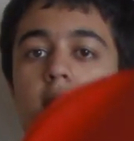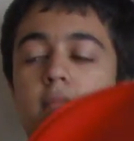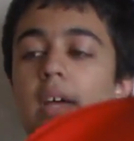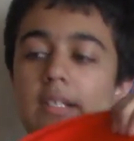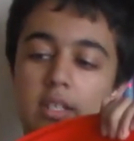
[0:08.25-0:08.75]

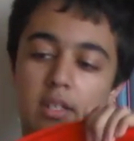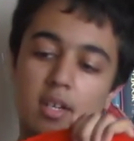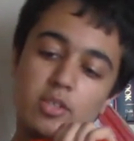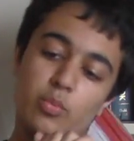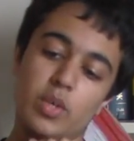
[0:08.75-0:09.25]
Actually, it
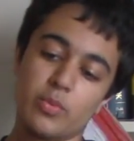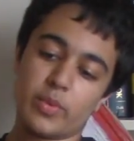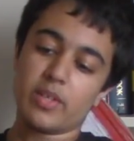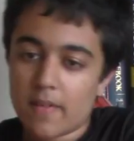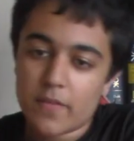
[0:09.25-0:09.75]
lost one
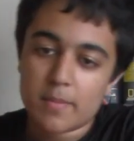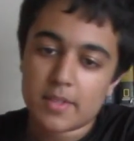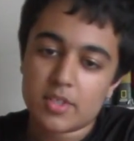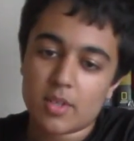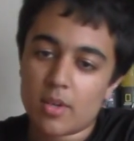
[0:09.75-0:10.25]
wheel a few
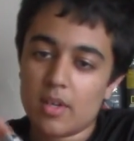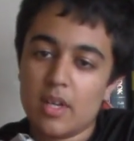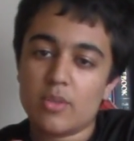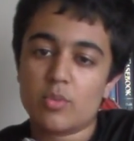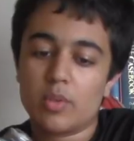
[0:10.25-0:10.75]
months ago. I
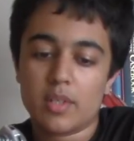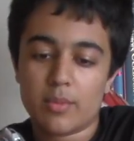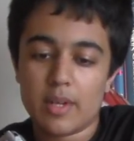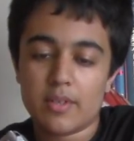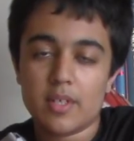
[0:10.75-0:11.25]
was rolling
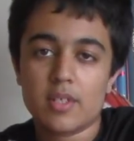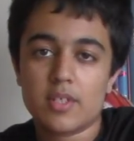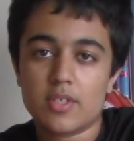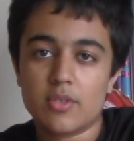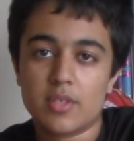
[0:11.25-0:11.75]
around,
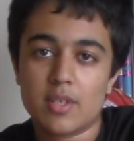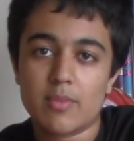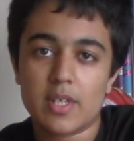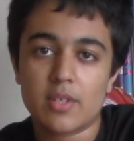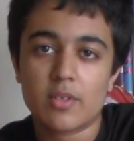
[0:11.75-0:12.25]
just using it
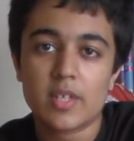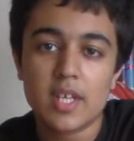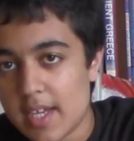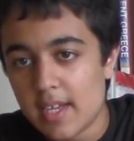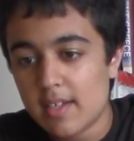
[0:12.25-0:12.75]
regularly,
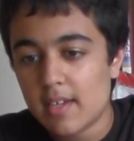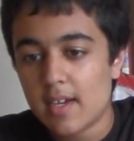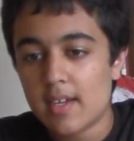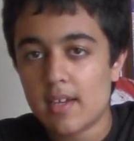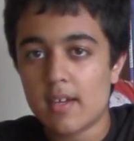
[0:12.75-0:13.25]
and
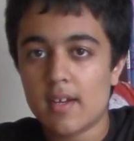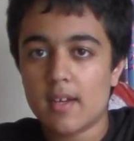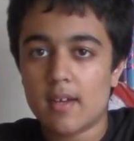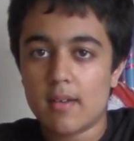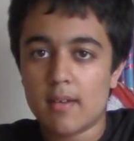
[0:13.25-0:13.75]

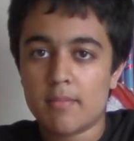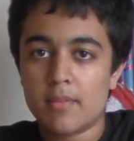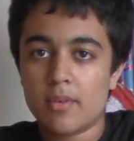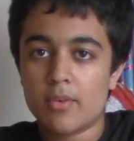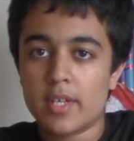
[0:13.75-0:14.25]
I
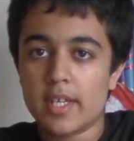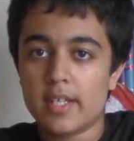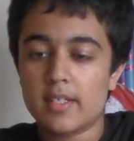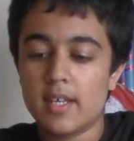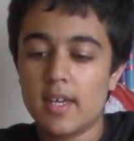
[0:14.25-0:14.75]
broke
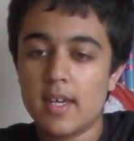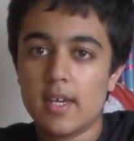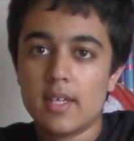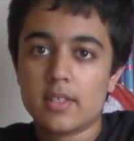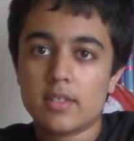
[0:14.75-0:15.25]
it.
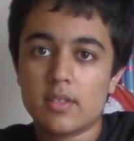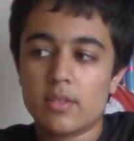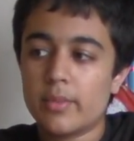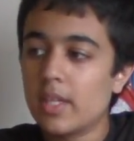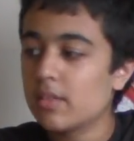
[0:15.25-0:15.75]
So
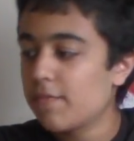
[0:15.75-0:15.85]
we held a